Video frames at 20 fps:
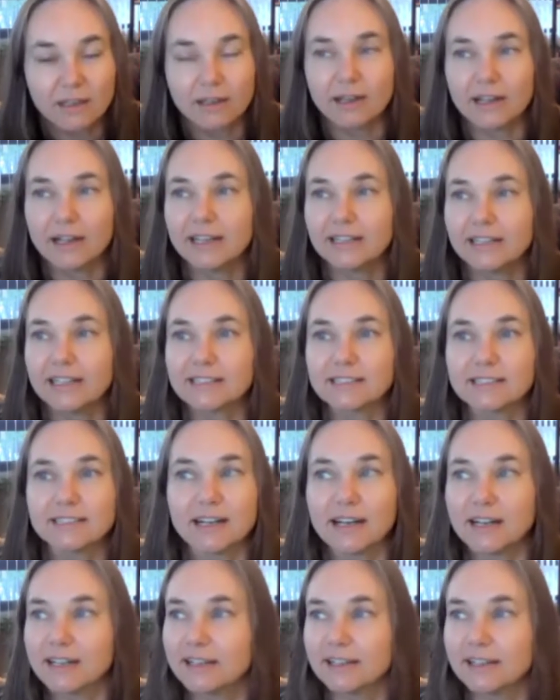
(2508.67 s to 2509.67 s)
And that's
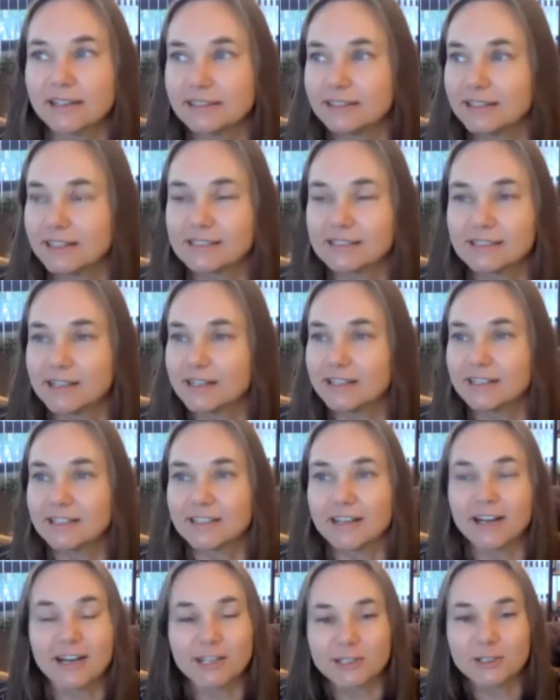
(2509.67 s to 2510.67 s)
not a
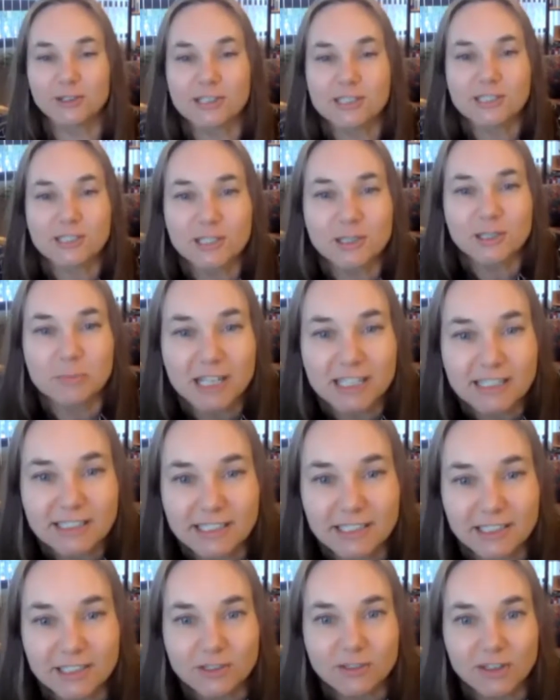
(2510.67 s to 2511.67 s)
non-Christian
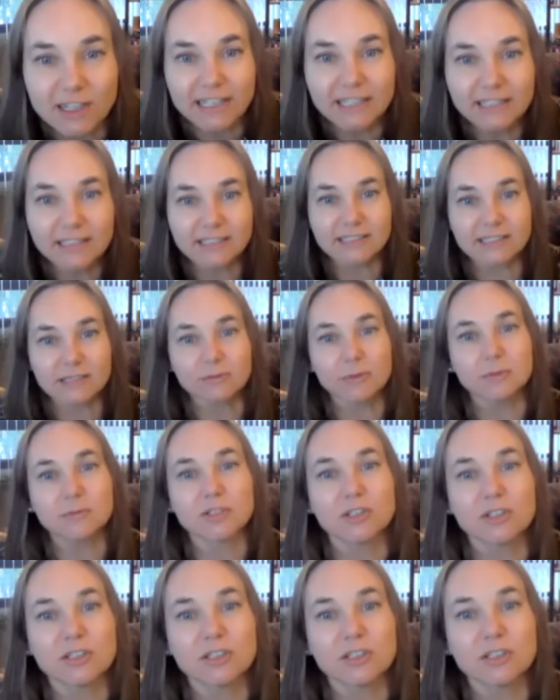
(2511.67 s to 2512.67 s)
message, right? Like sometimes
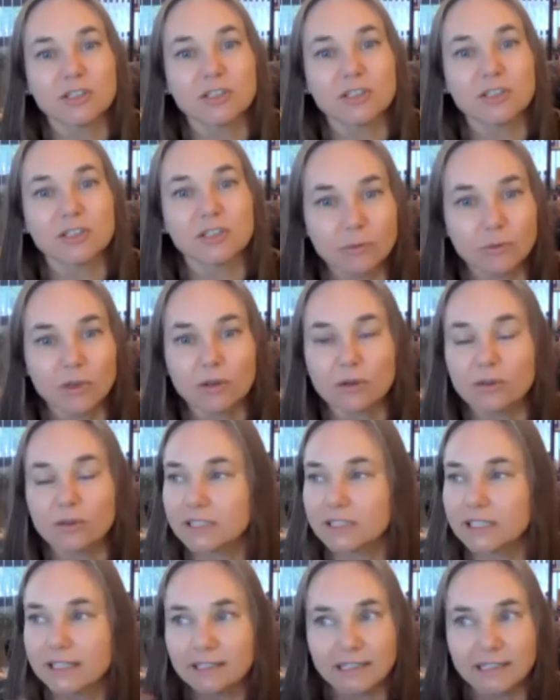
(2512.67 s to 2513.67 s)
Christians think we're
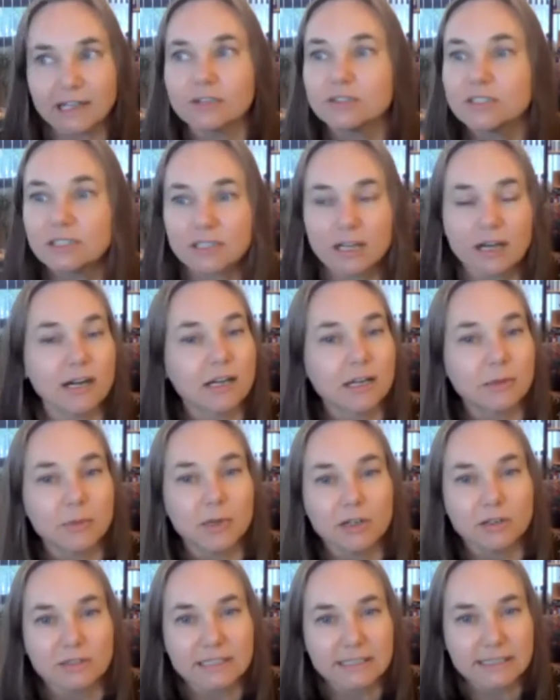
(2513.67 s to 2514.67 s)
only allowed to talk
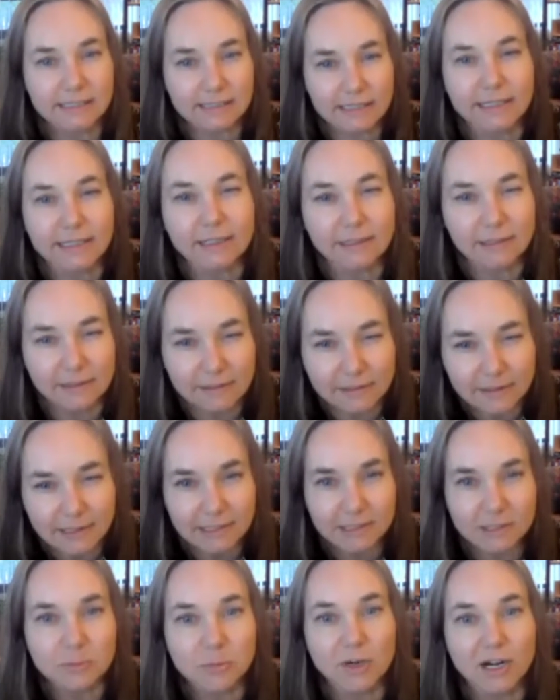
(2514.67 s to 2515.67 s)
about sin
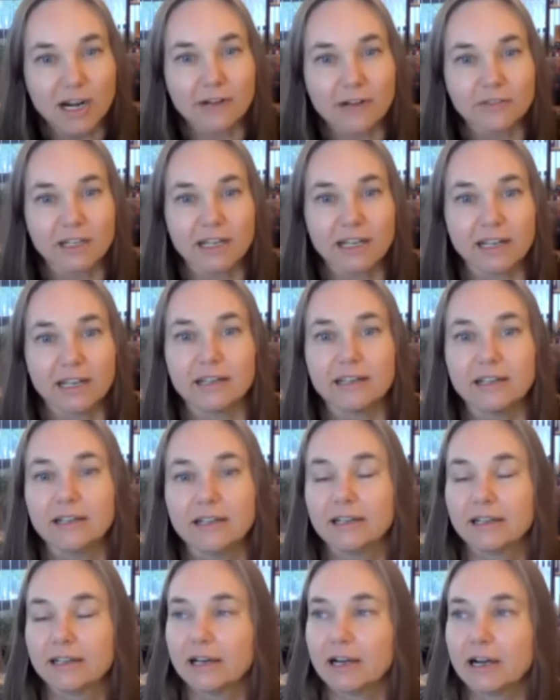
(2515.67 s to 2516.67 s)
and depravity.
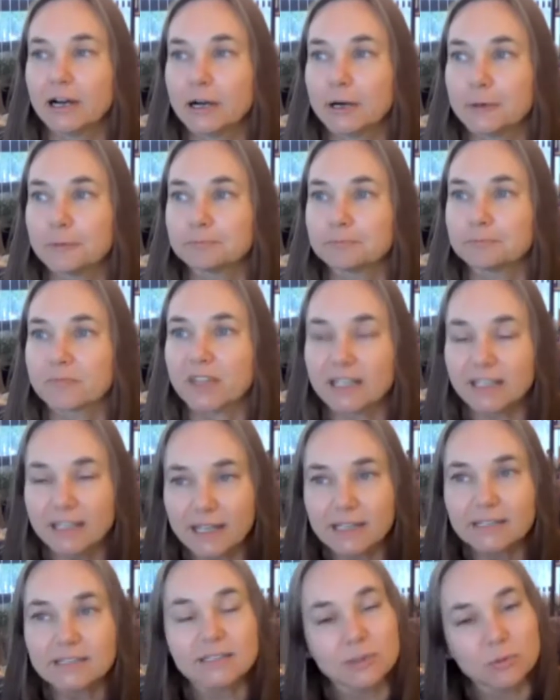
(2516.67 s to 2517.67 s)

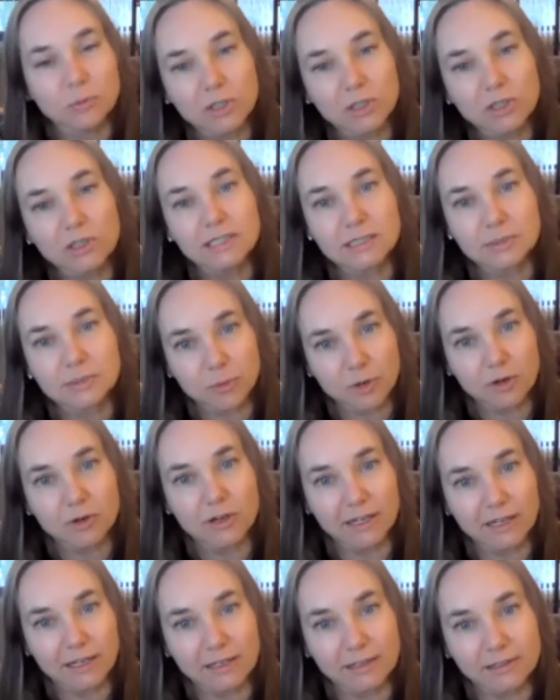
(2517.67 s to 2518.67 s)
Yes, the world is
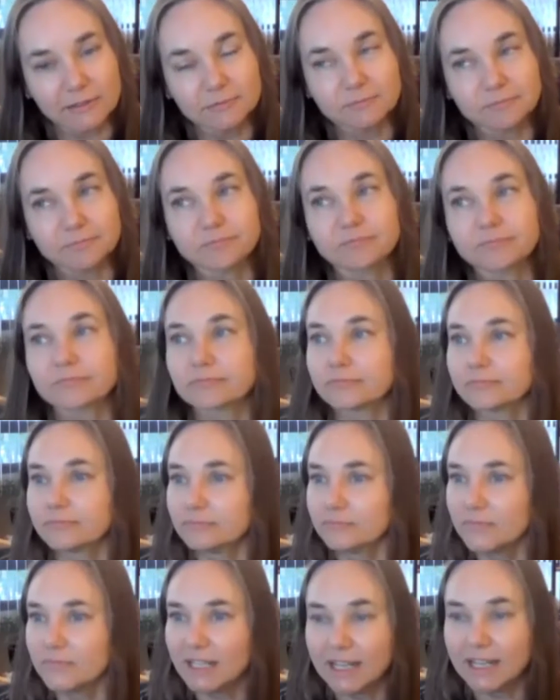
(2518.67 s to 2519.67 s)
broken.
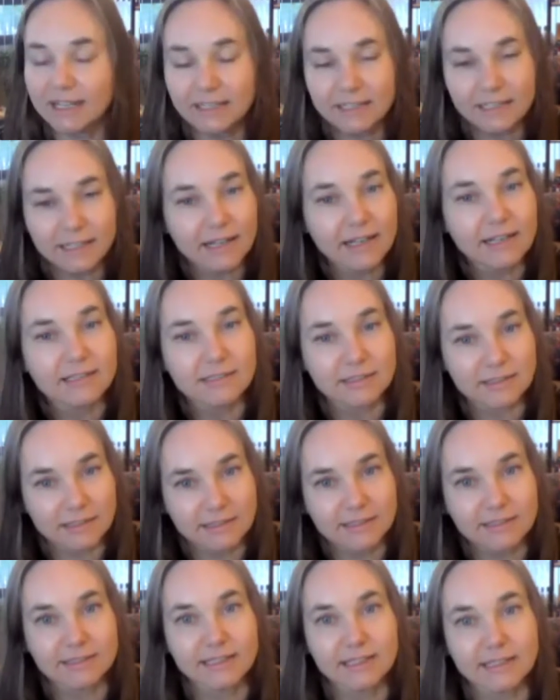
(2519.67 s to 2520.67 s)
And yes,
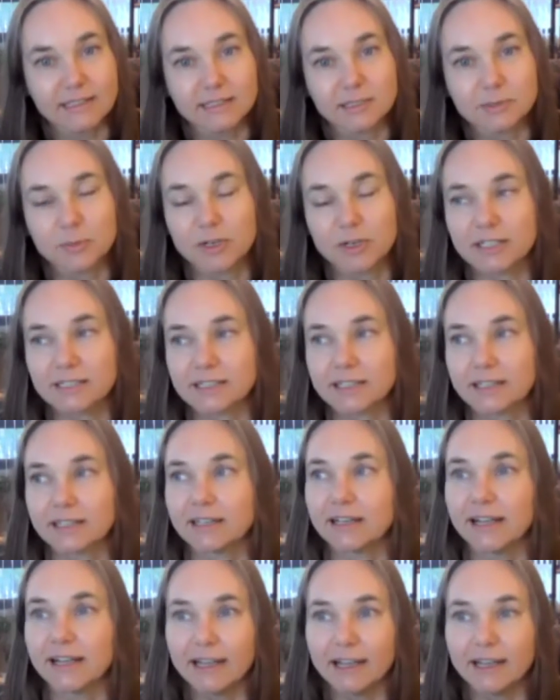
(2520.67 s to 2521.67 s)
sin is
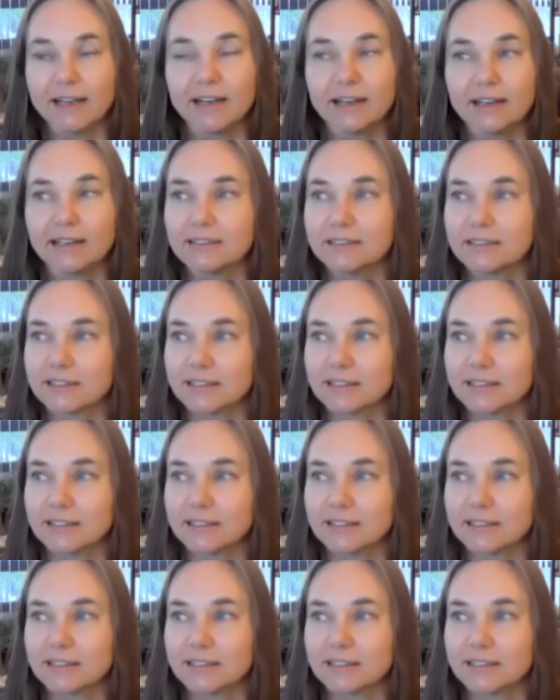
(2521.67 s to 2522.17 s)
present, and